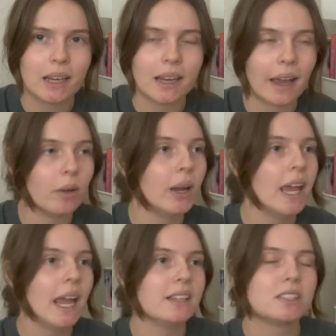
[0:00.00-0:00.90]
now
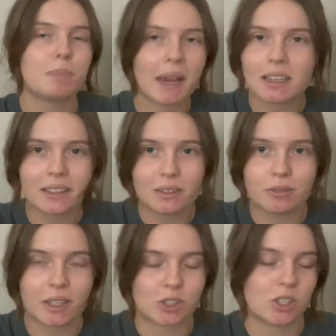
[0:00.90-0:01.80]
and speculative
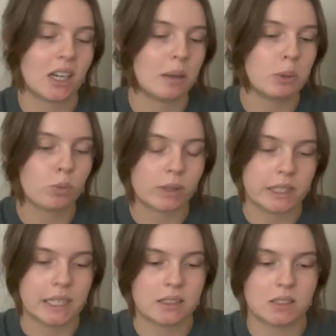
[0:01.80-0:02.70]
fiction. I've been
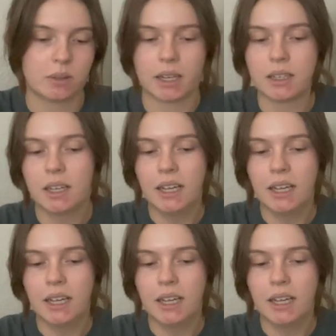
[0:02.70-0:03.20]
really into it.